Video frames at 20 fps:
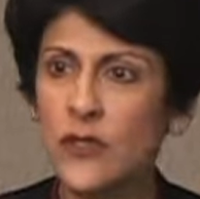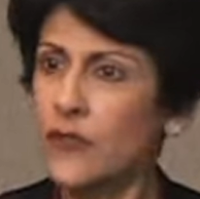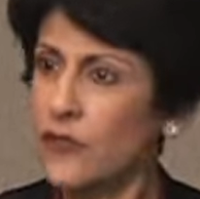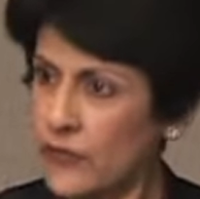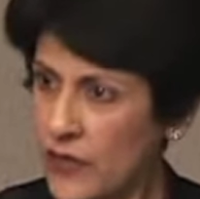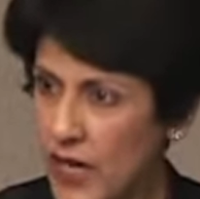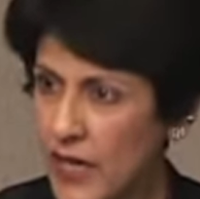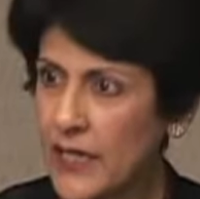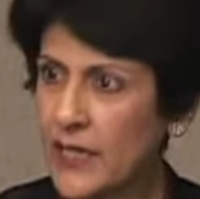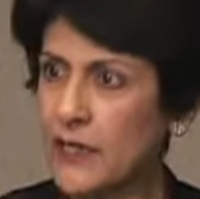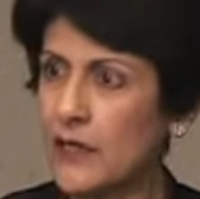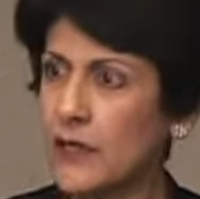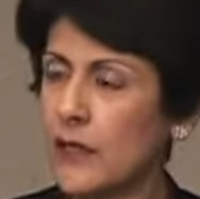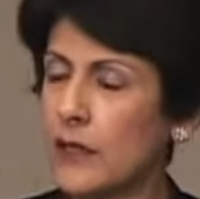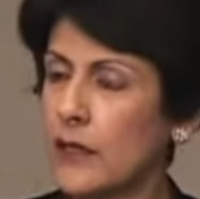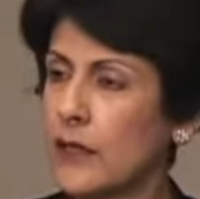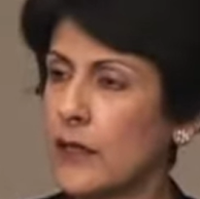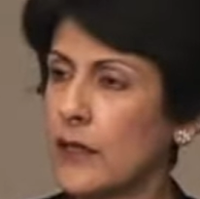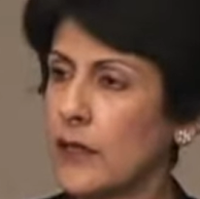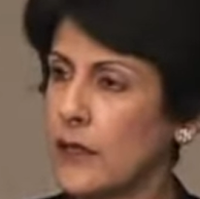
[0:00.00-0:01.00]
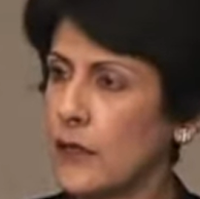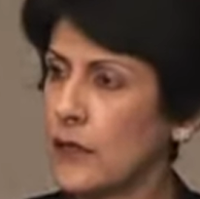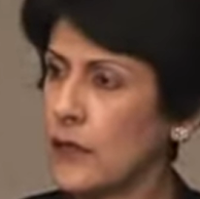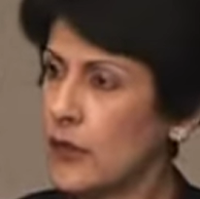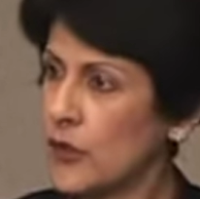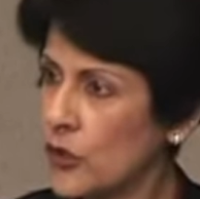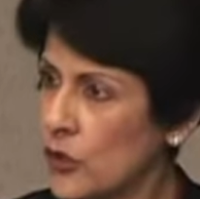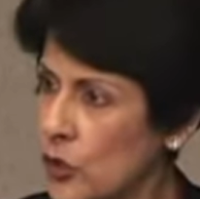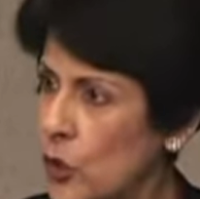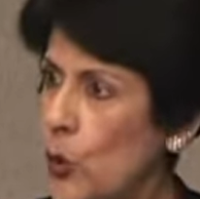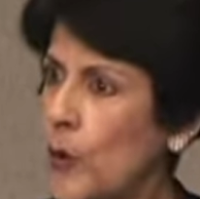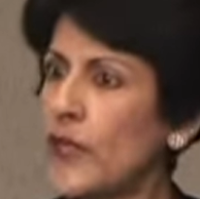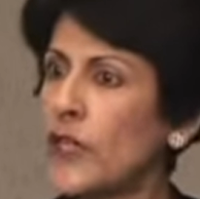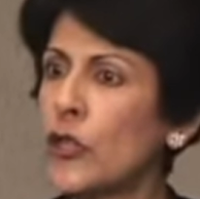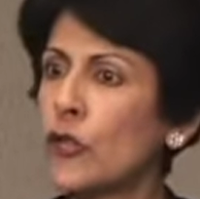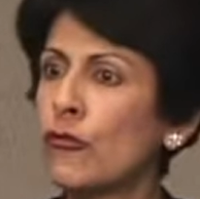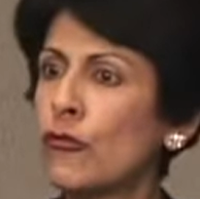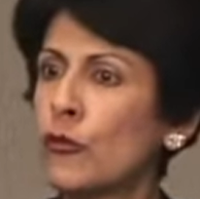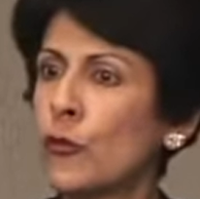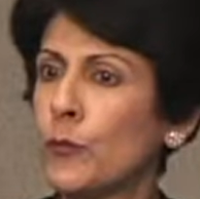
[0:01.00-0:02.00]
Fine, Go in a
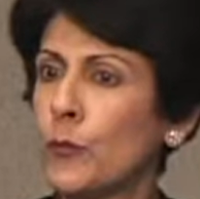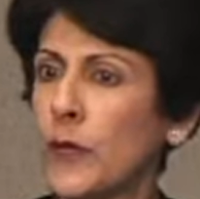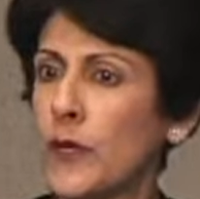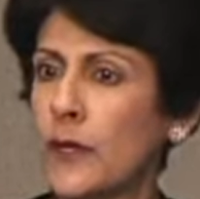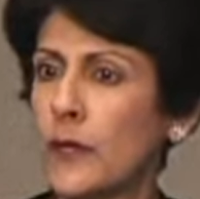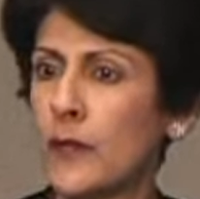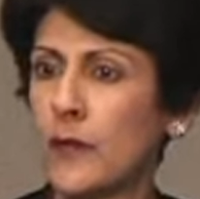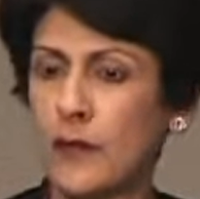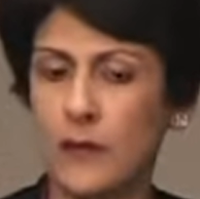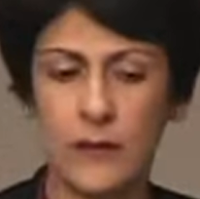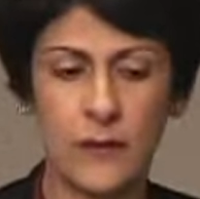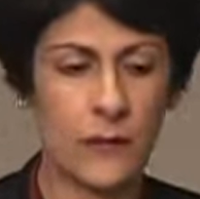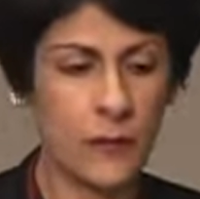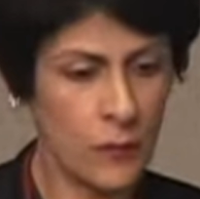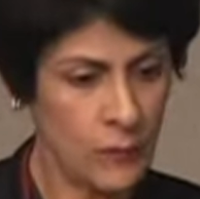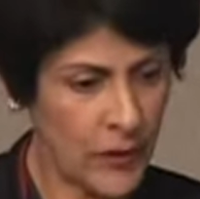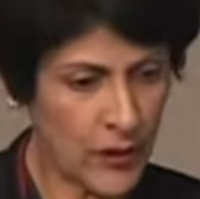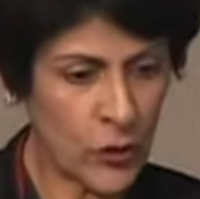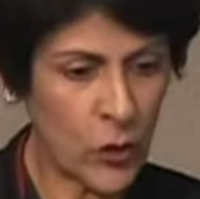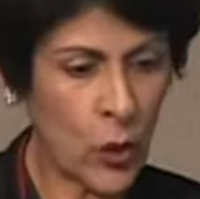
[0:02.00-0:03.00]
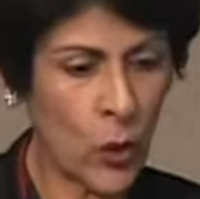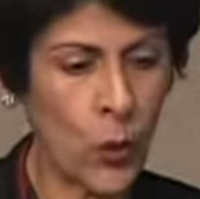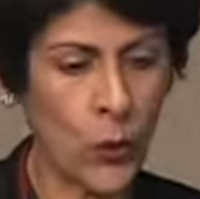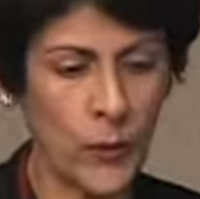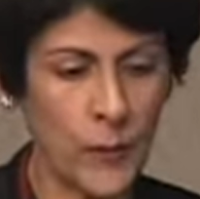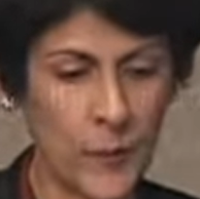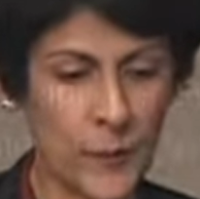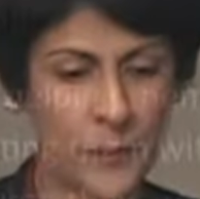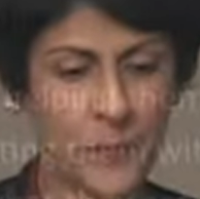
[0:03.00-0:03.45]
group, but go.